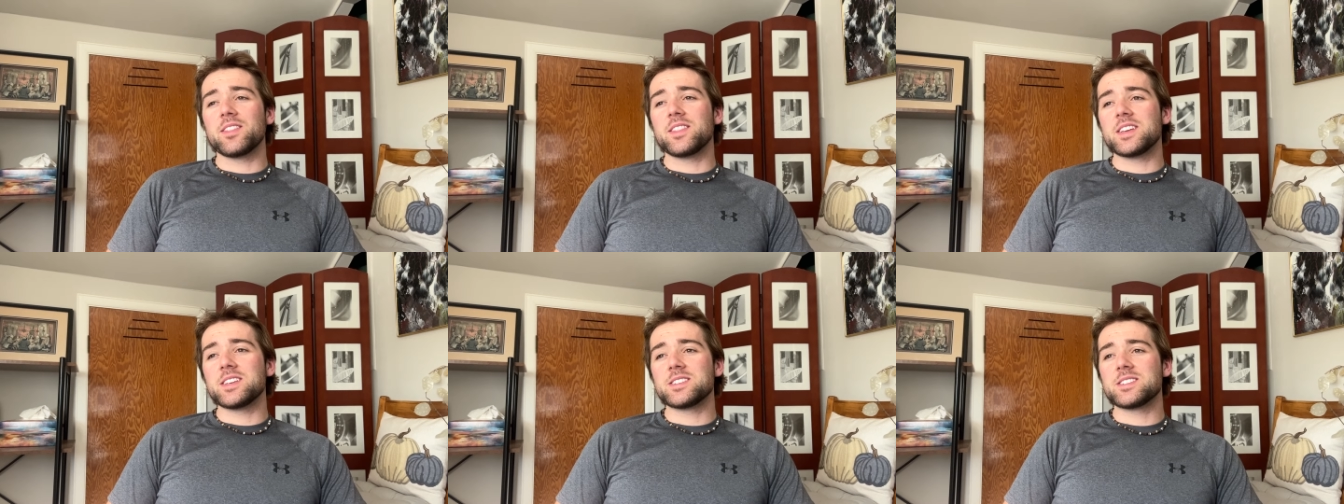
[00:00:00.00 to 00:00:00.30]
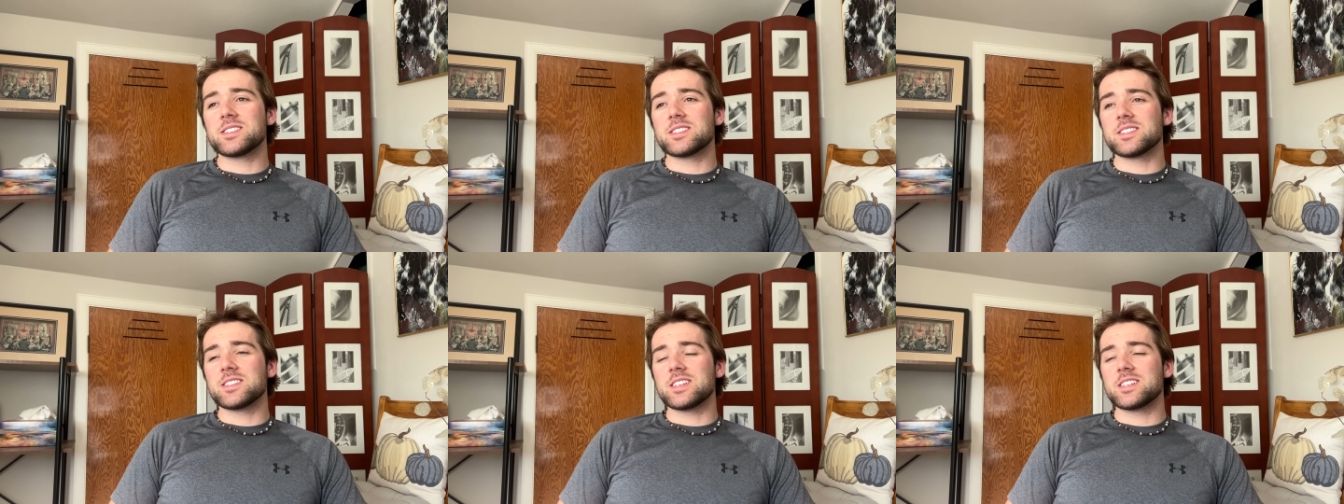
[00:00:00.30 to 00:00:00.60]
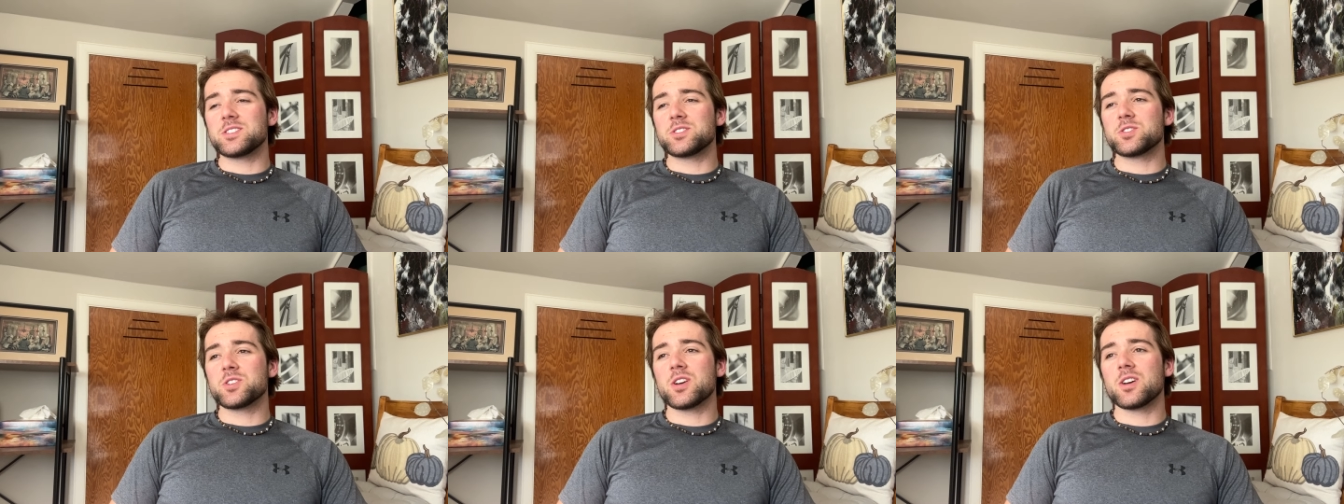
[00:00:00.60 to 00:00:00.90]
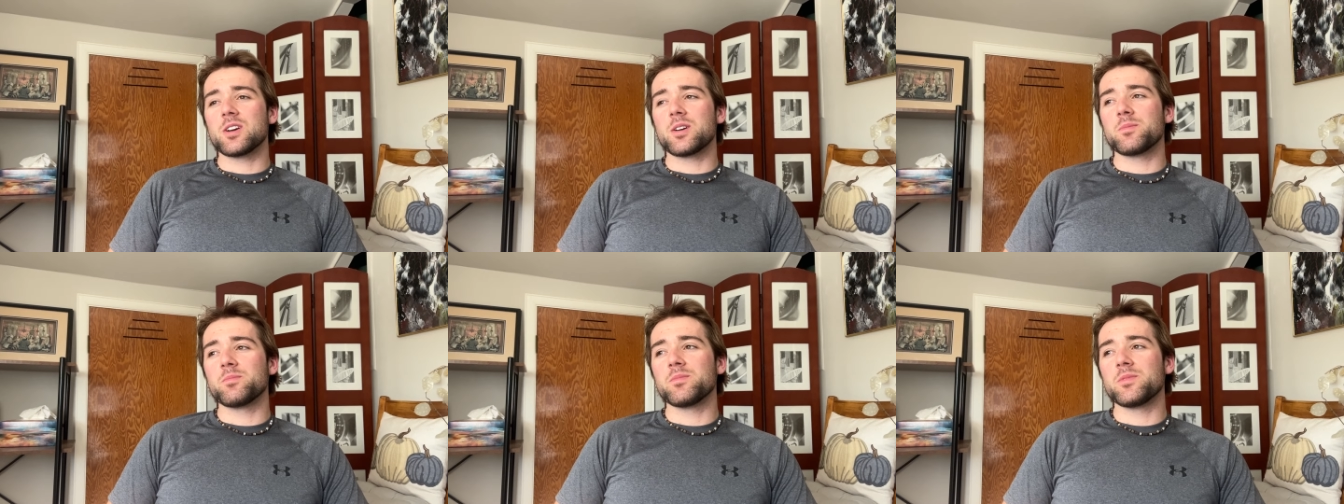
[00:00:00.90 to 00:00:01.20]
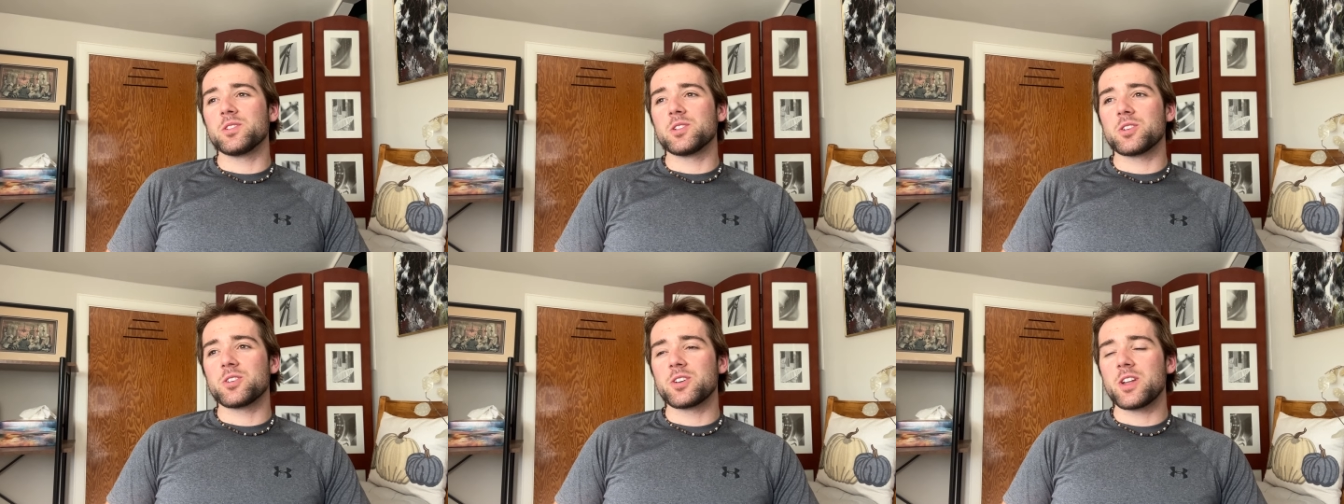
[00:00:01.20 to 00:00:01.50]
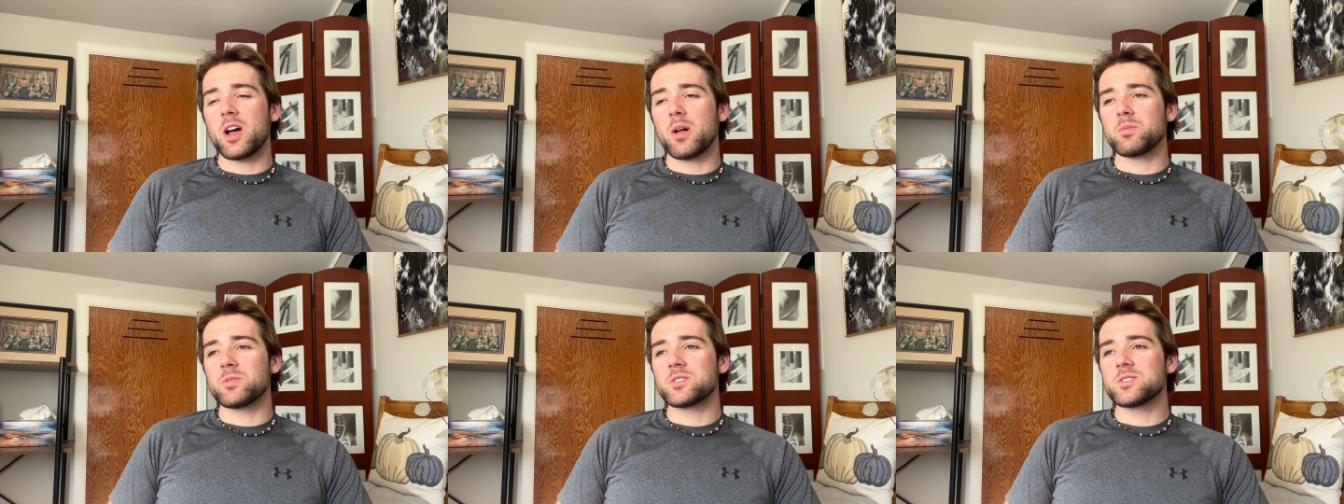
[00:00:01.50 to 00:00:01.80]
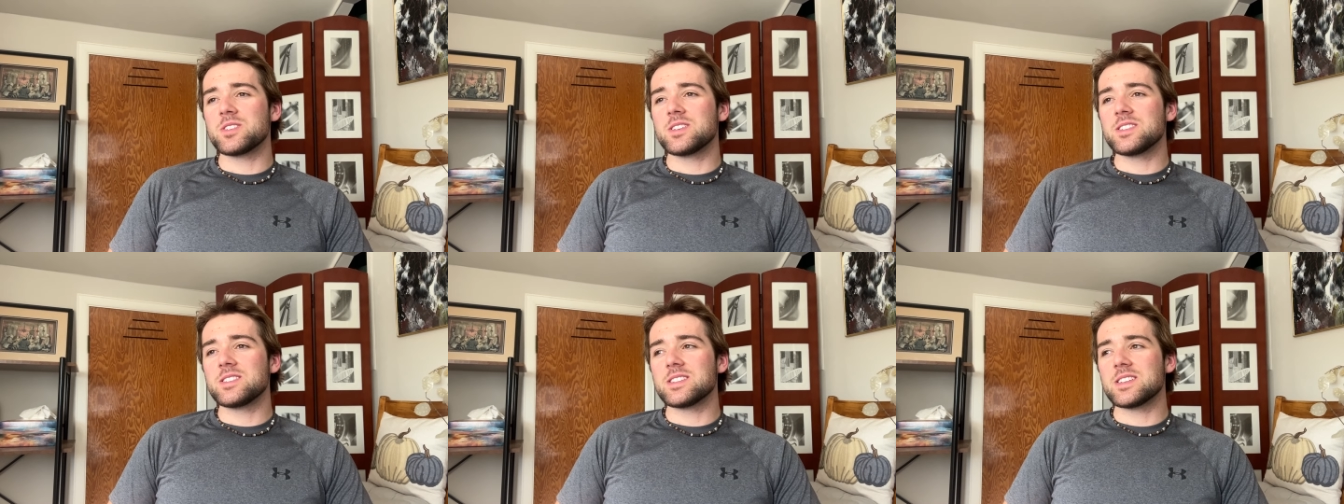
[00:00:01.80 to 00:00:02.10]
this this term learned
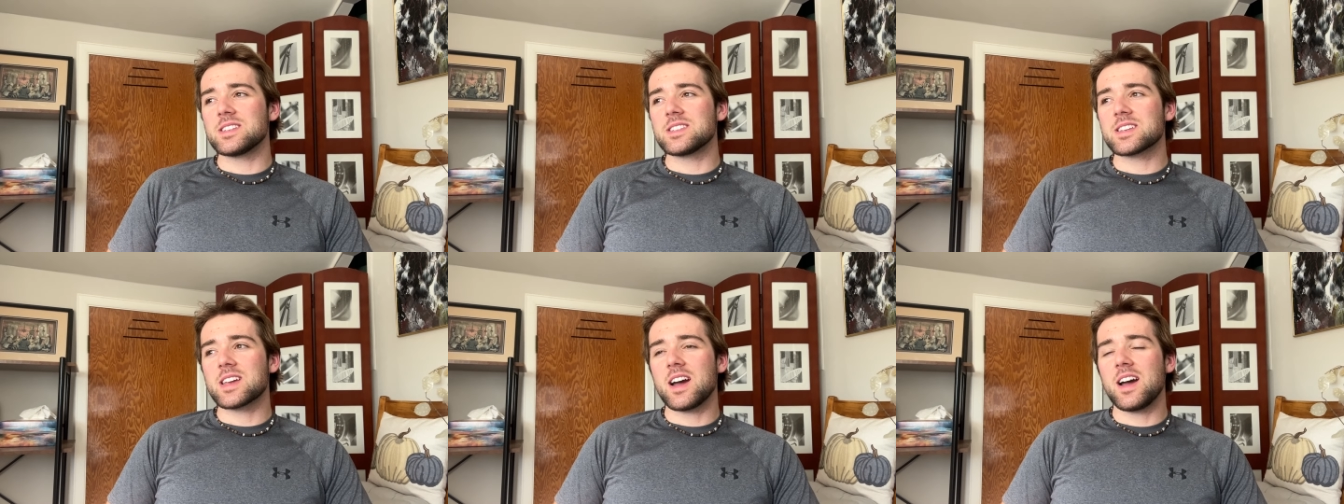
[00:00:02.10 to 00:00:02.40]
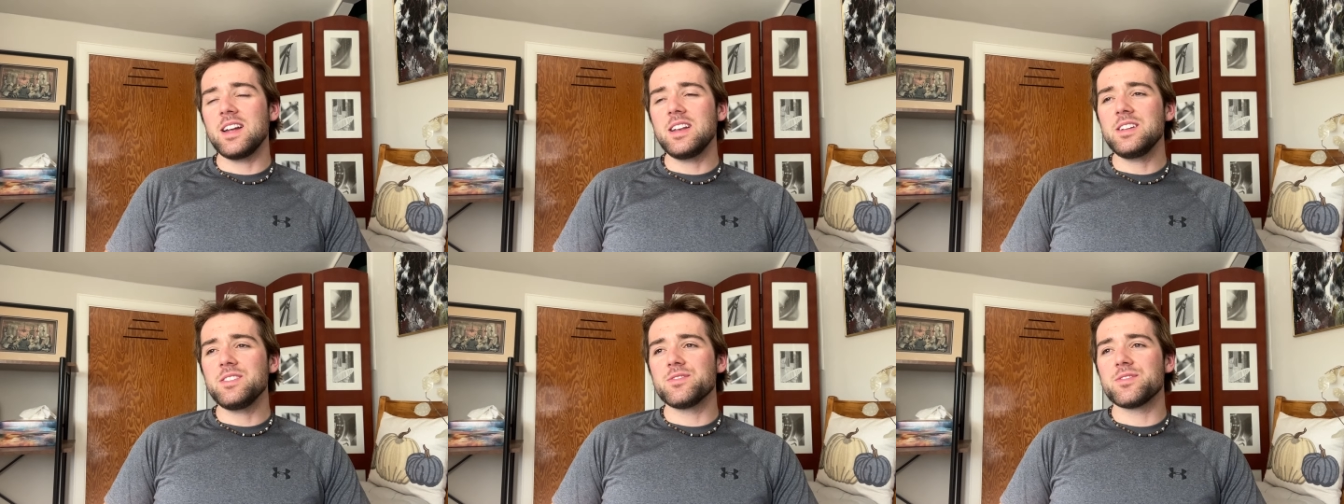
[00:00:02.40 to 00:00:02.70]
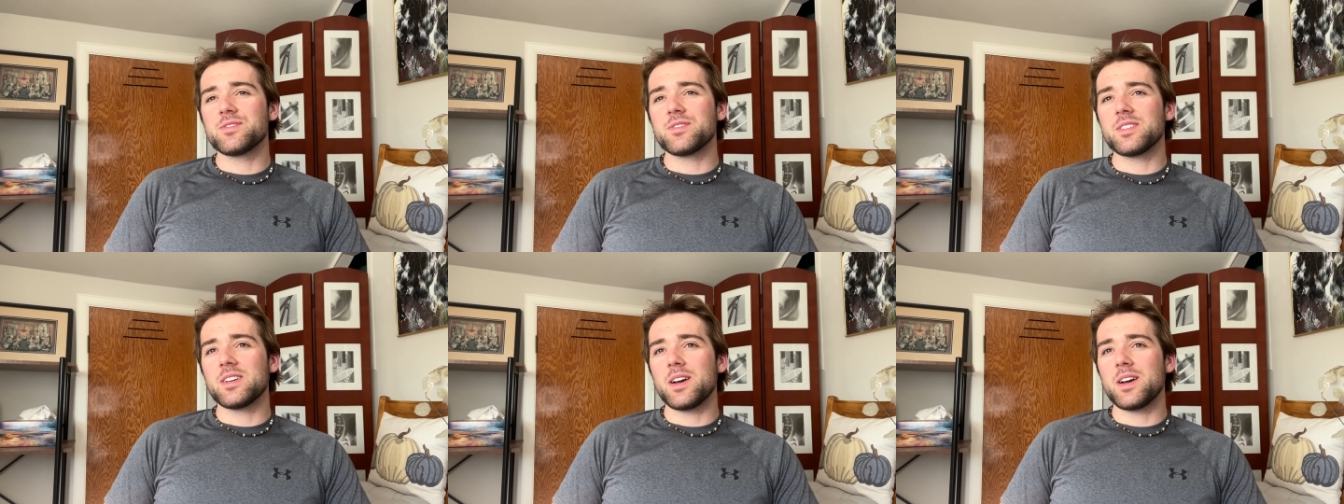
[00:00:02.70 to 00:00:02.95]
helplessness is kind of